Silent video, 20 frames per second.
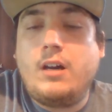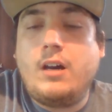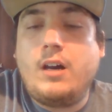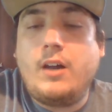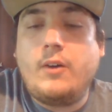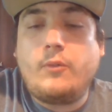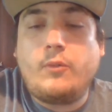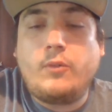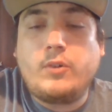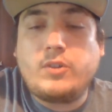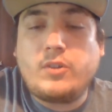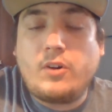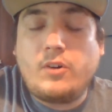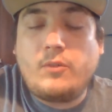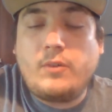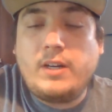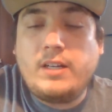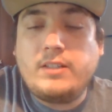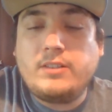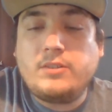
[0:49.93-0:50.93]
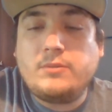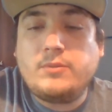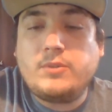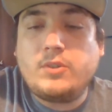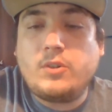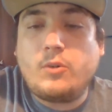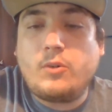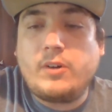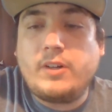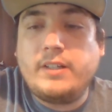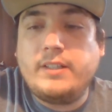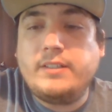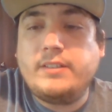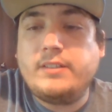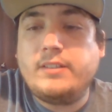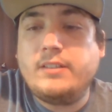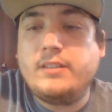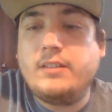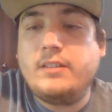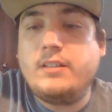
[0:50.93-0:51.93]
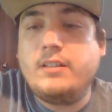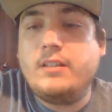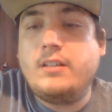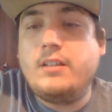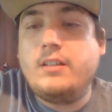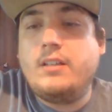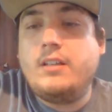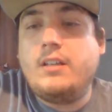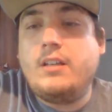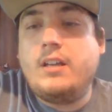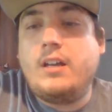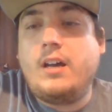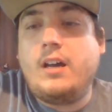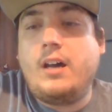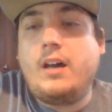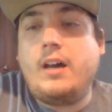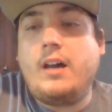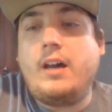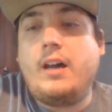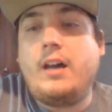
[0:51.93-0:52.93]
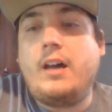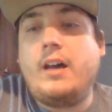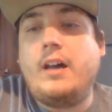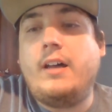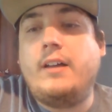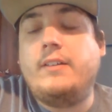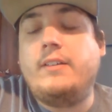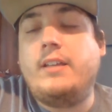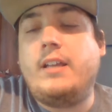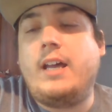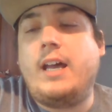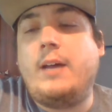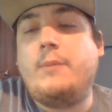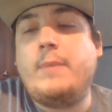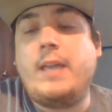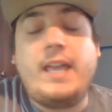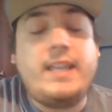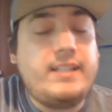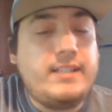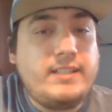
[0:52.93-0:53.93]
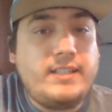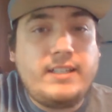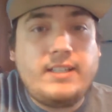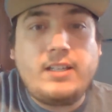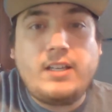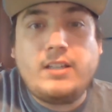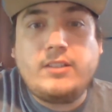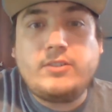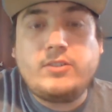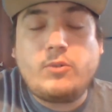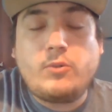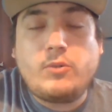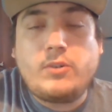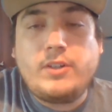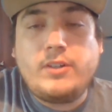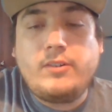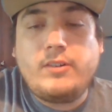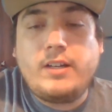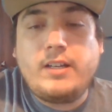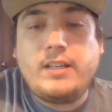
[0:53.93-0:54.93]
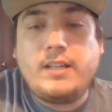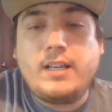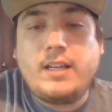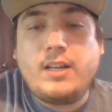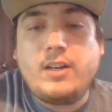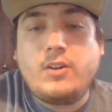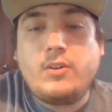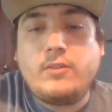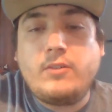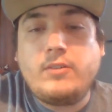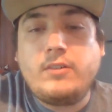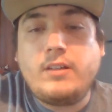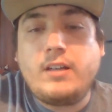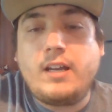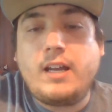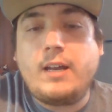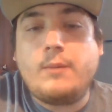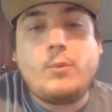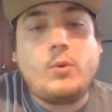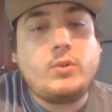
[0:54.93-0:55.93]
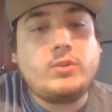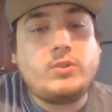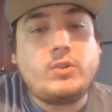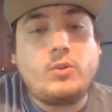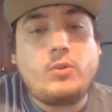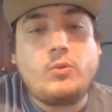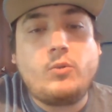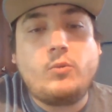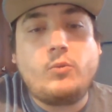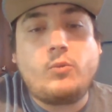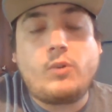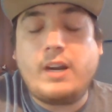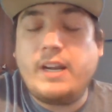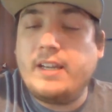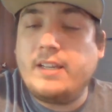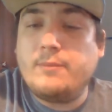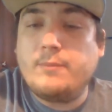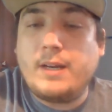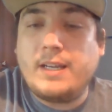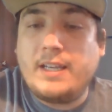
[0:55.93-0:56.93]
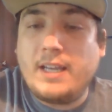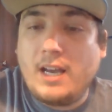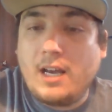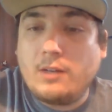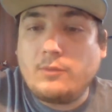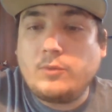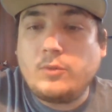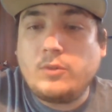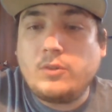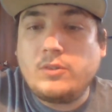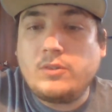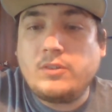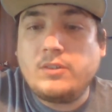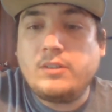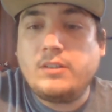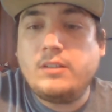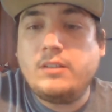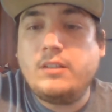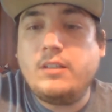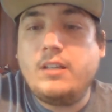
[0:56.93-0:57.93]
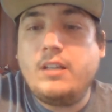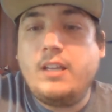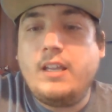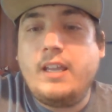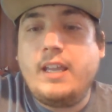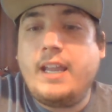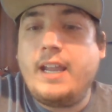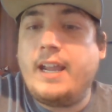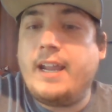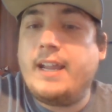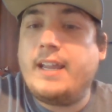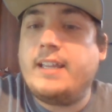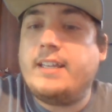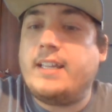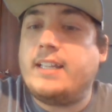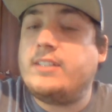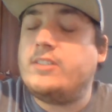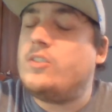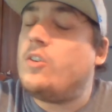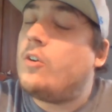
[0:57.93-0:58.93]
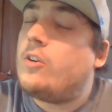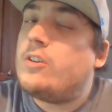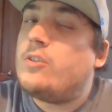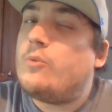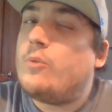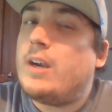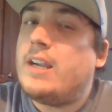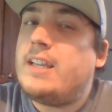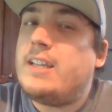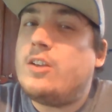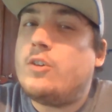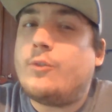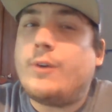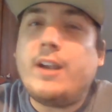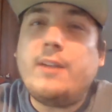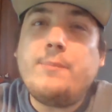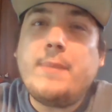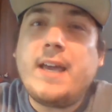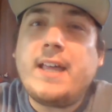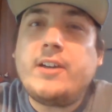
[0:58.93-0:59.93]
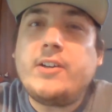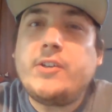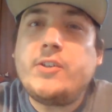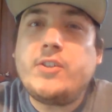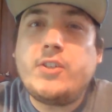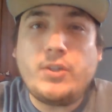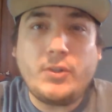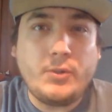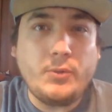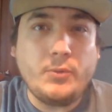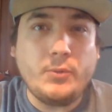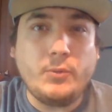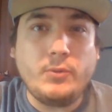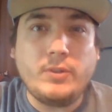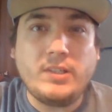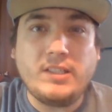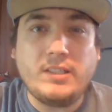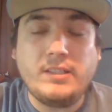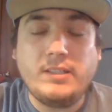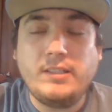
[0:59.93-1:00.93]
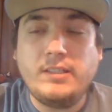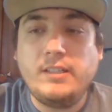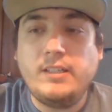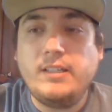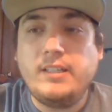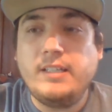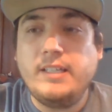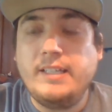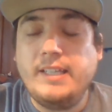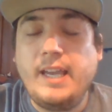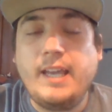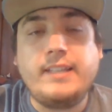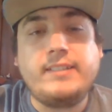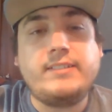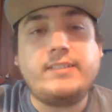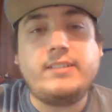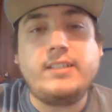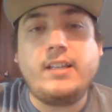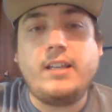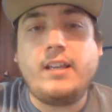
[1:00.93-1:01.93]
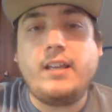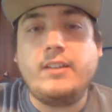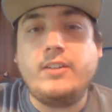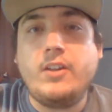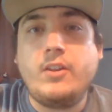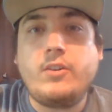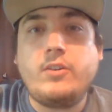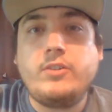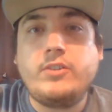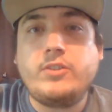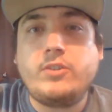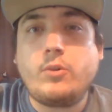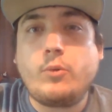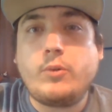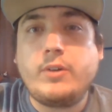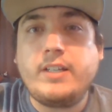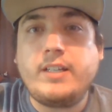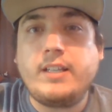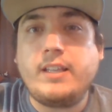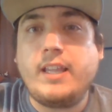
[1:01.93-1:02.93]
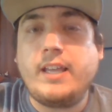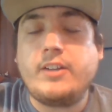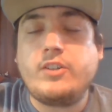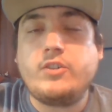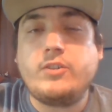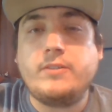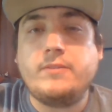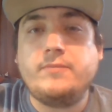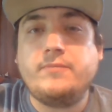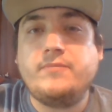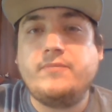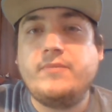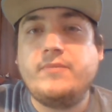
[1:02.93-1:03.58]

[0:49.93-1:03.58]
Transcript: I started writing some stories. Uh, I'm editing a story right now. I'm also writing my novel. And I started writing Grey Matter 2. Yes, another story collection.